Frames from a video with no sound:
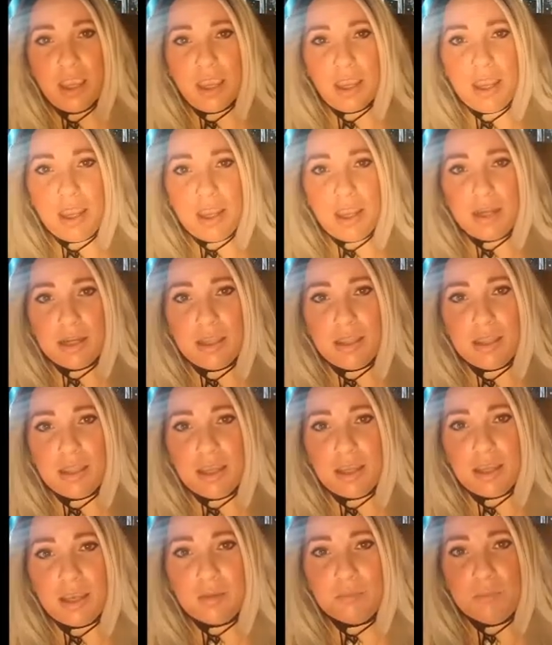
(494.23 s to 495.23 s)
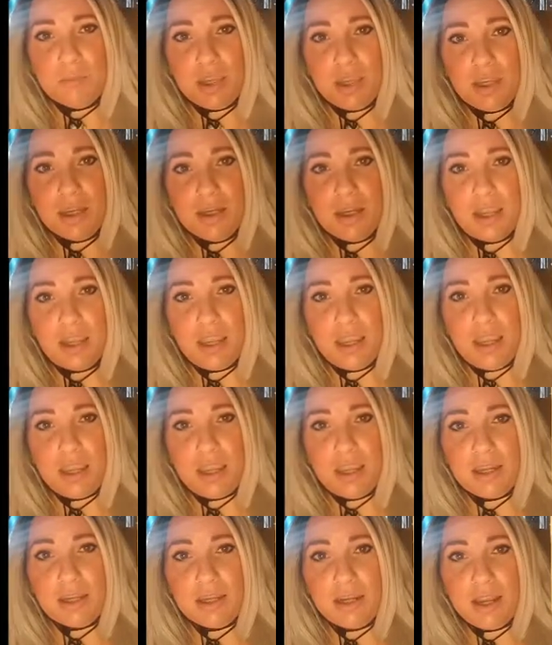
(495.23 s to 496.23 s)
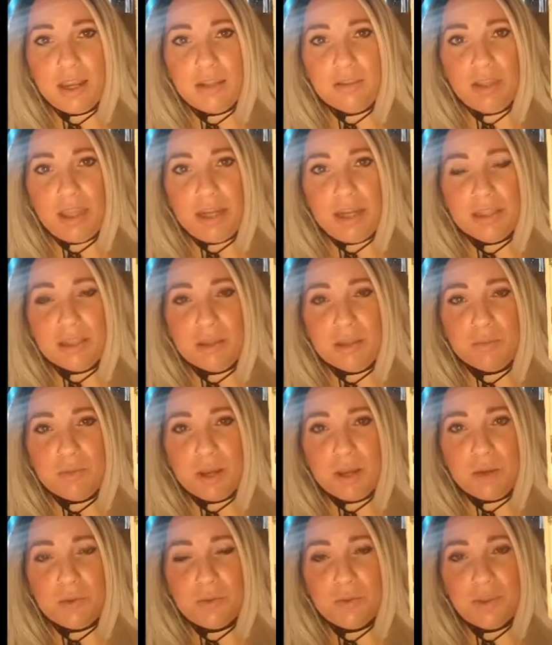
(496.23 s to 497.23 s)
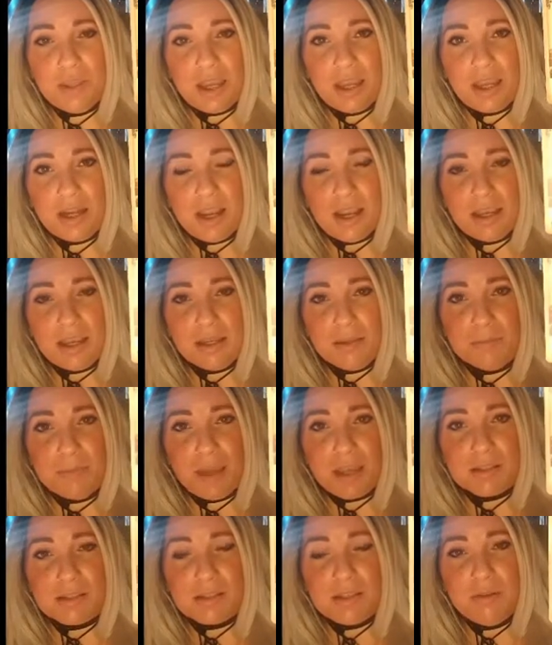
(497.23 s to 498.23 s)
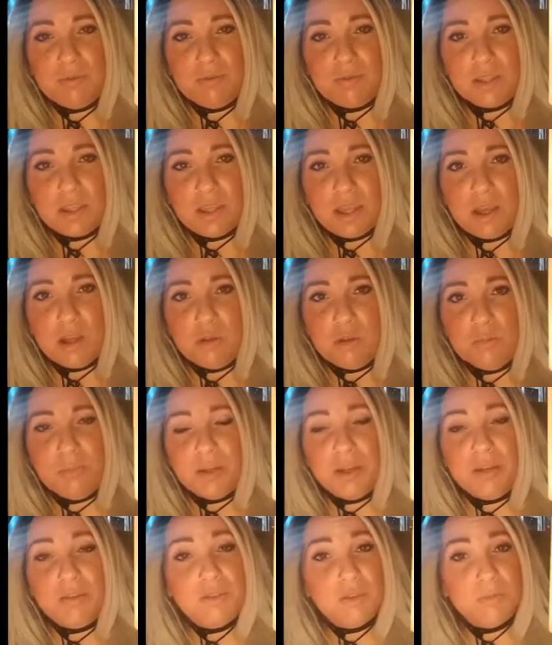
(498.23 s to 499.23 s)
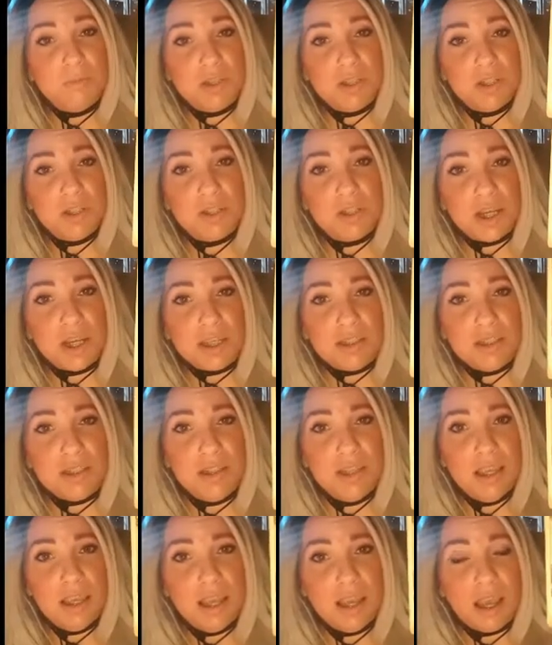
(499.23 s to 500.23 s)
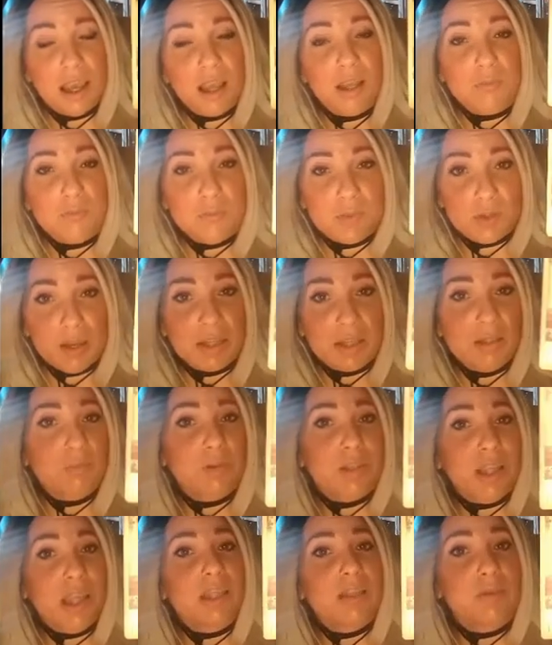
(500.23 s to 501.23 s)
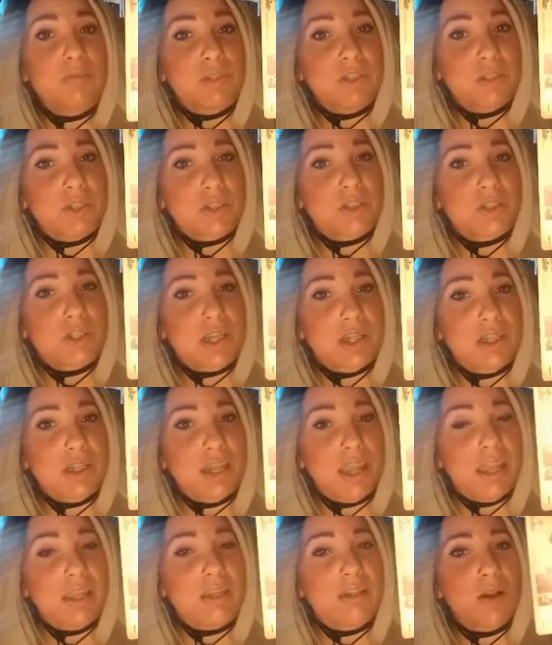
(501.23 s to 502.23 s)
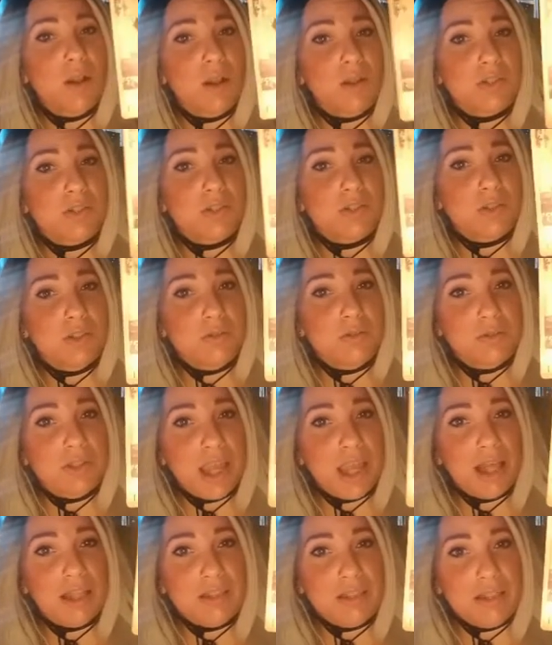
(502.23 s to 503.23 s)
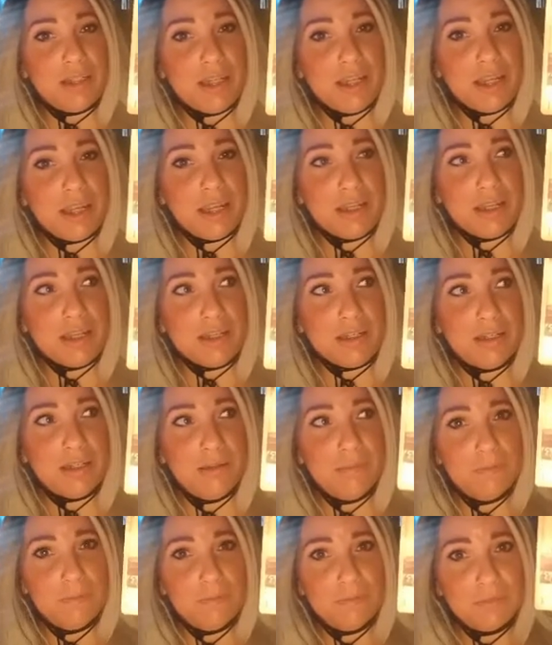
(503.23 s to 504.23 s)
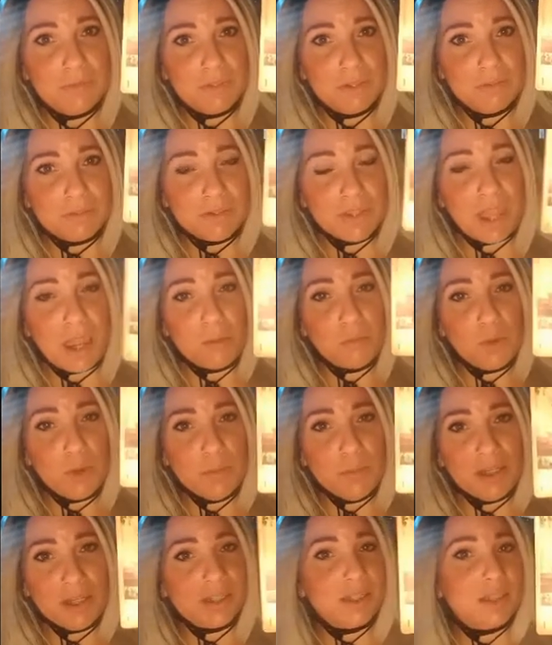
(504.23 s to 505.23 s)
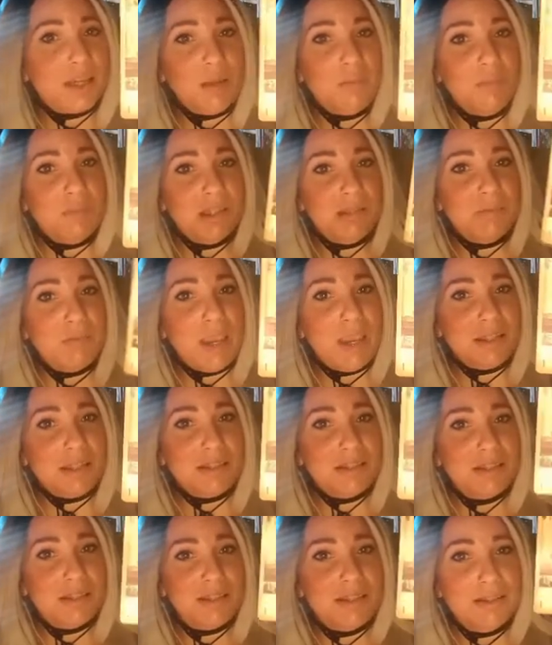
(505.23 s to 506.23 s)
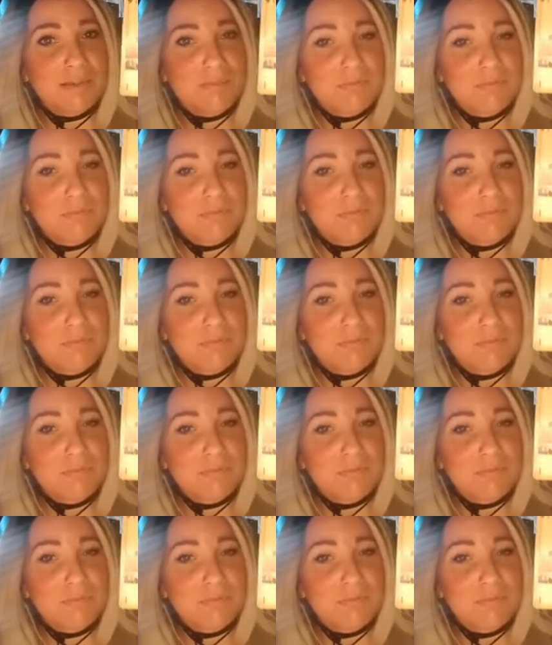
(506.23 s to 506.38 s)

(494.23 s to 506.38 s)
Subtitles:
and they come in, and letting them know that I am asking for the help of the magician, so I can play the magician and alter the reality. And for that moment in time and space,